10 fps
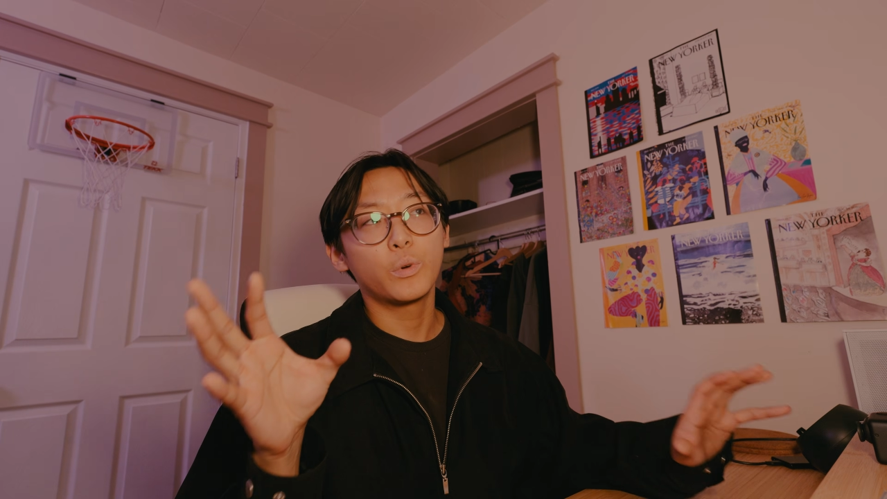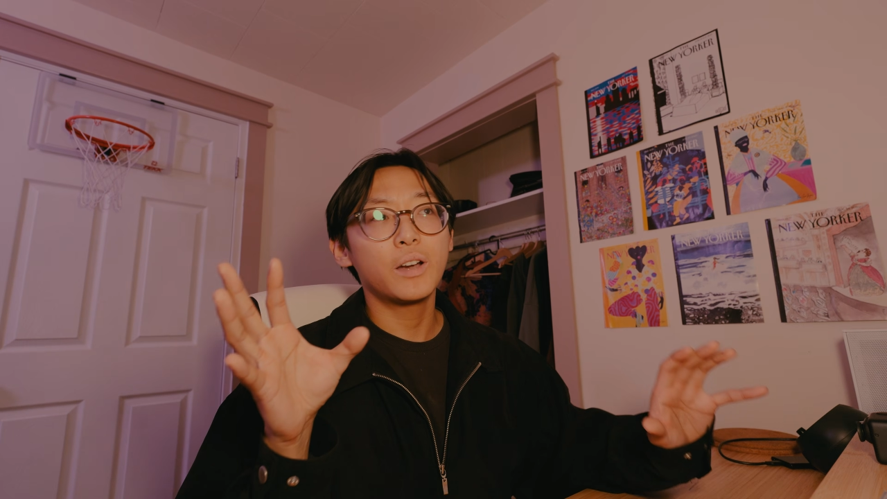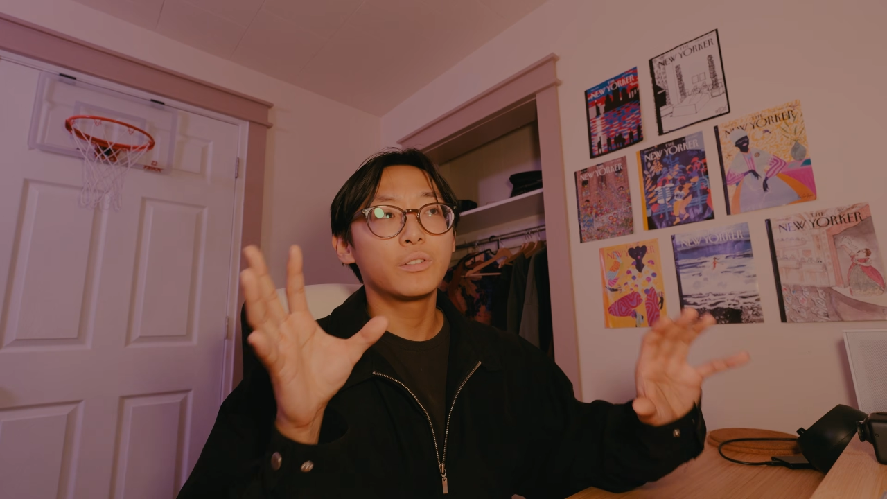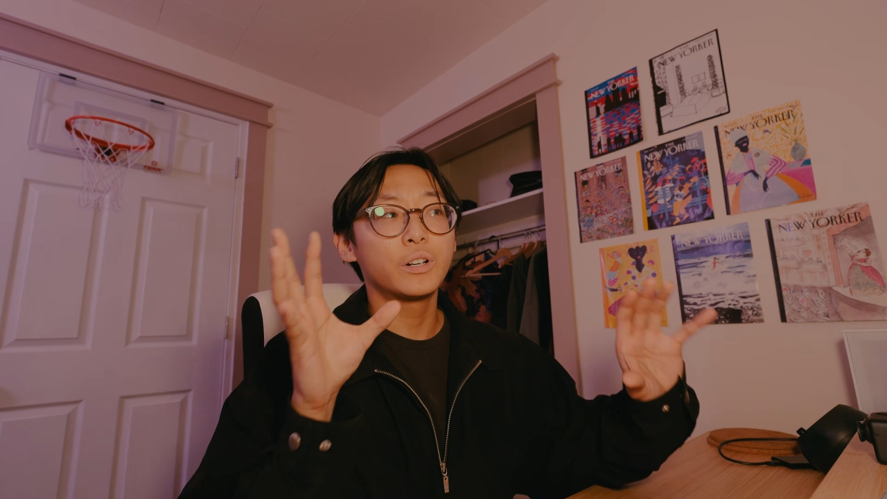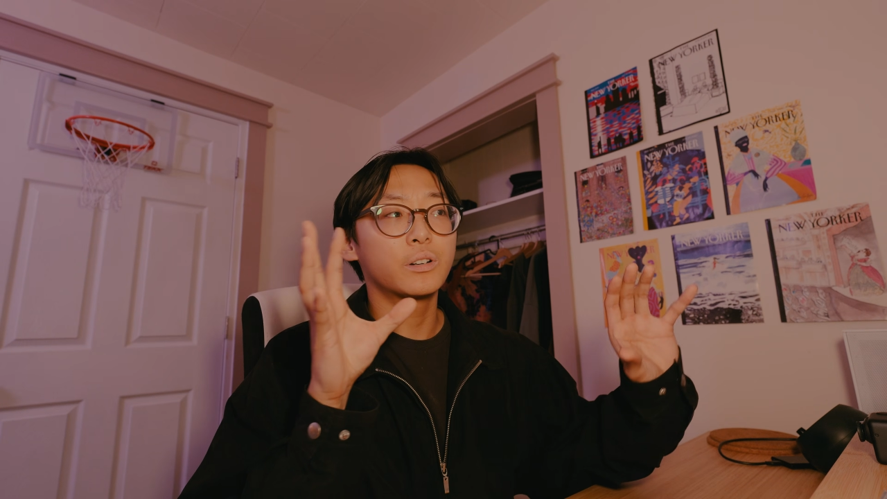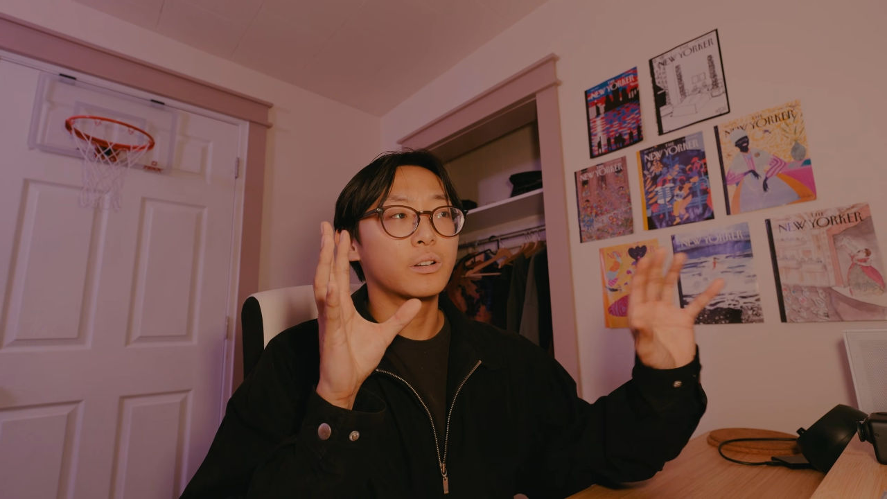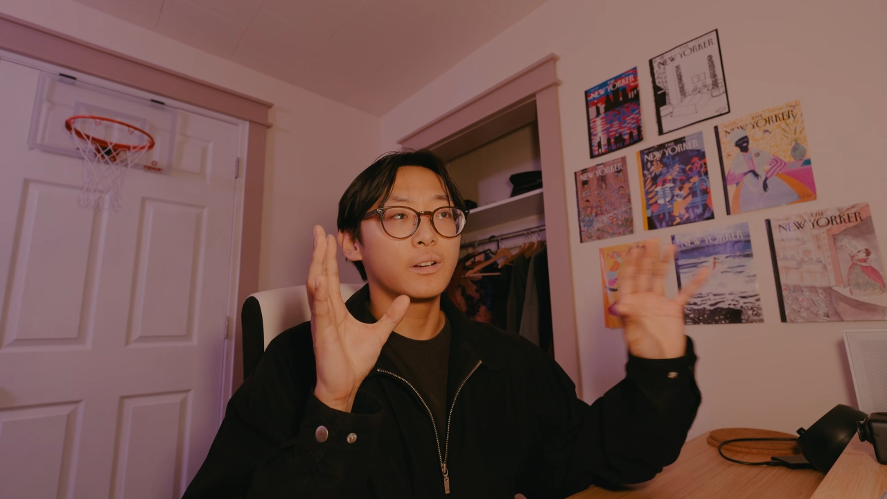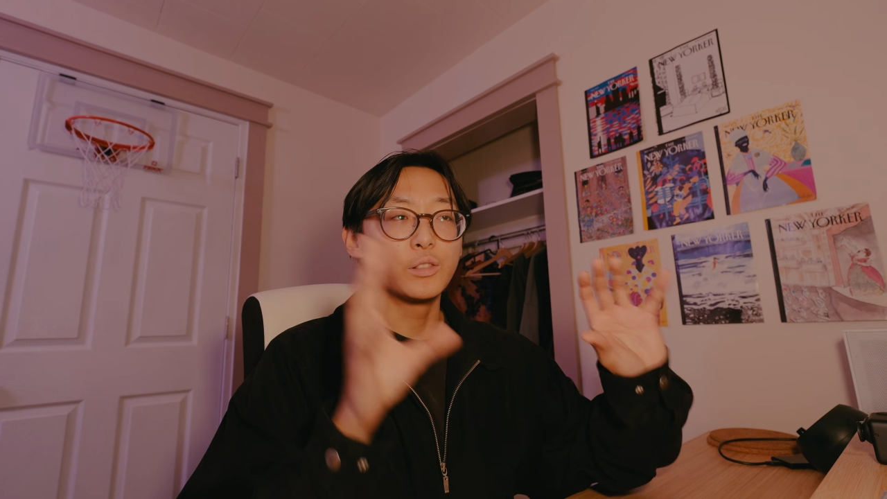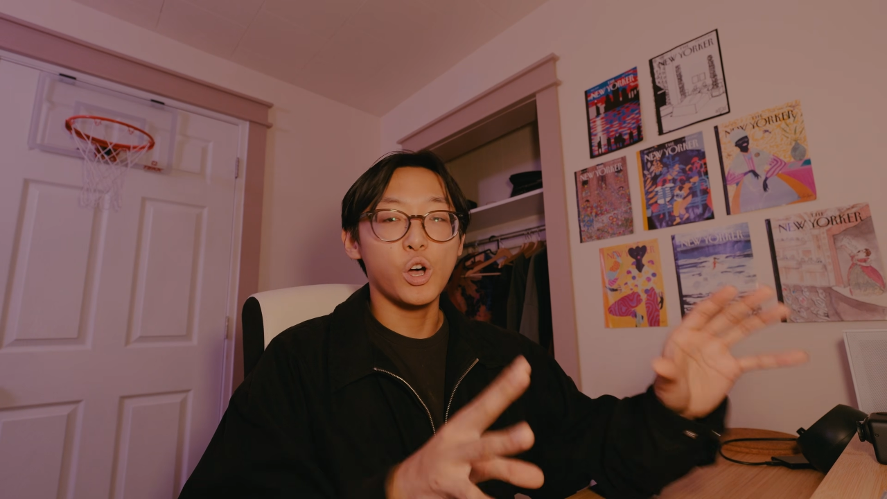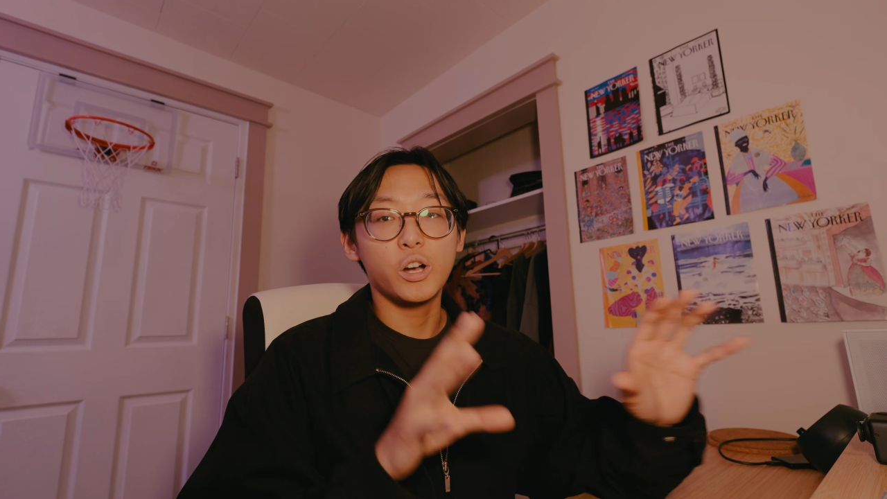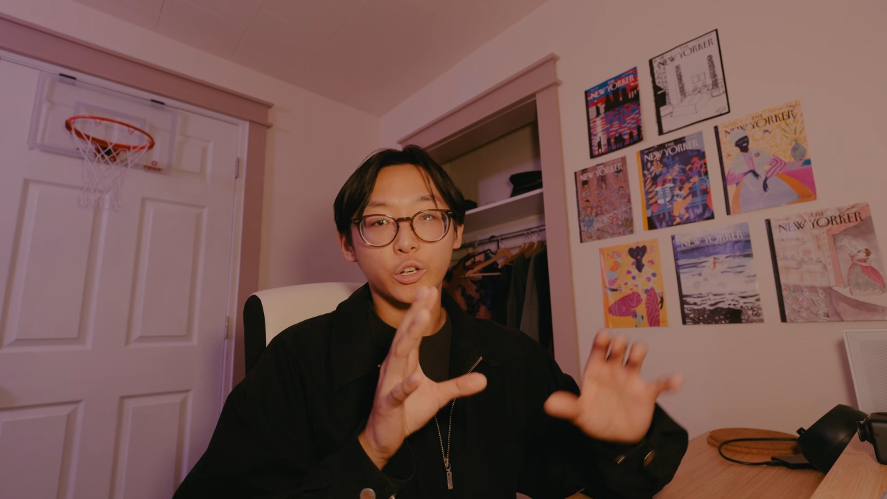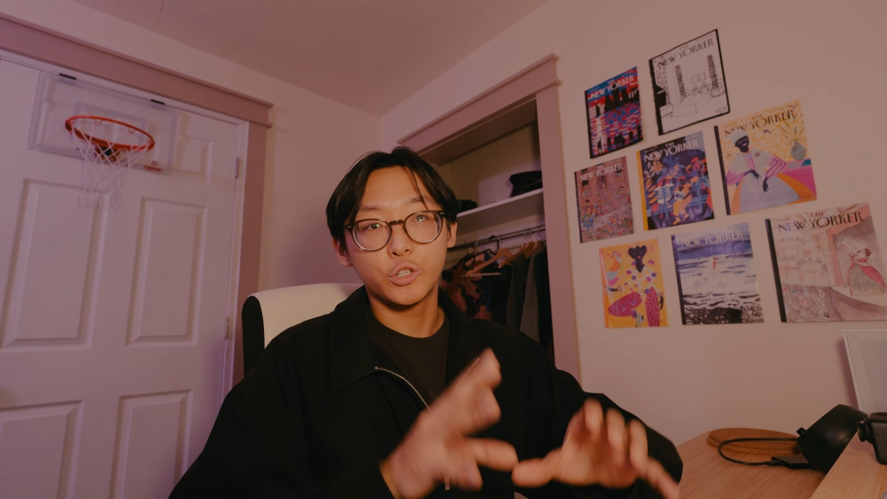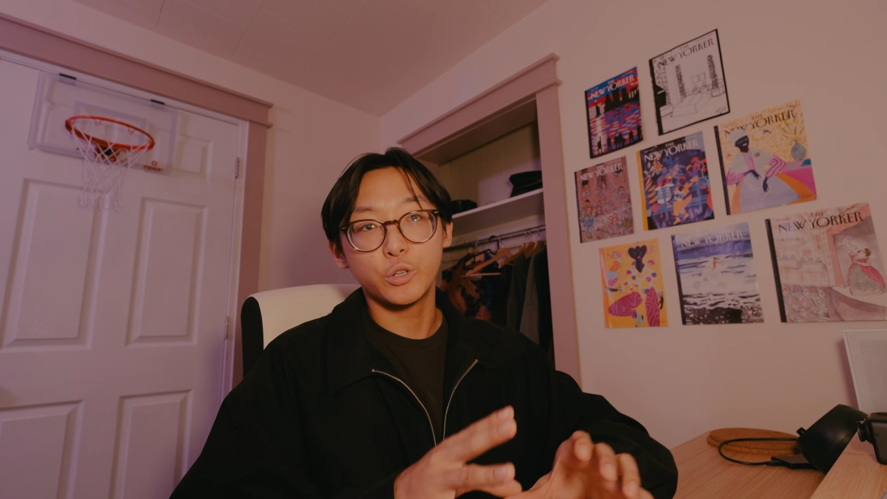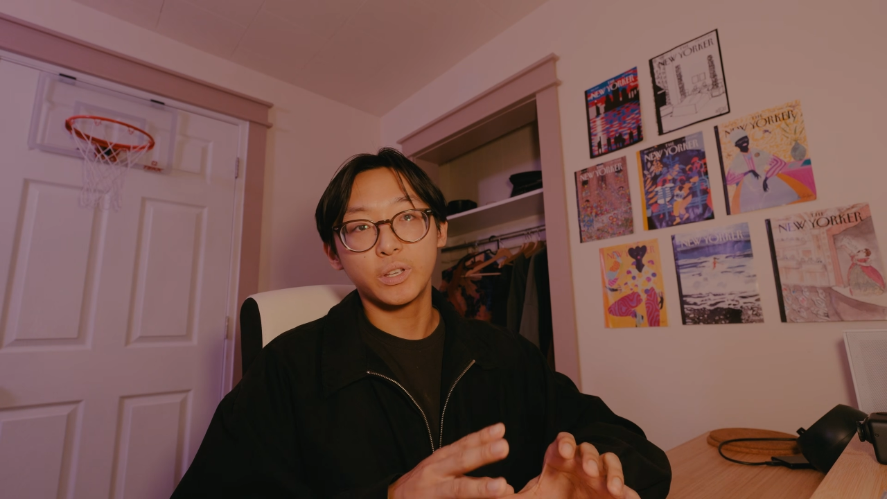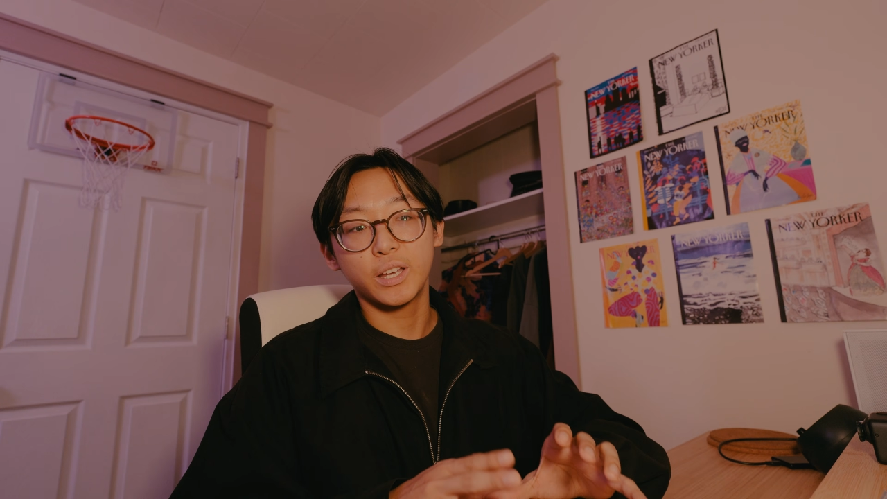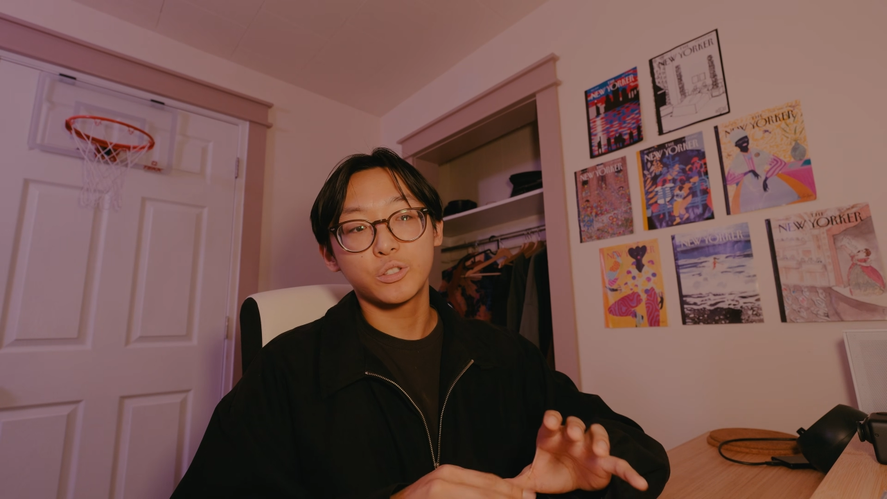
whatever log you're shooting in.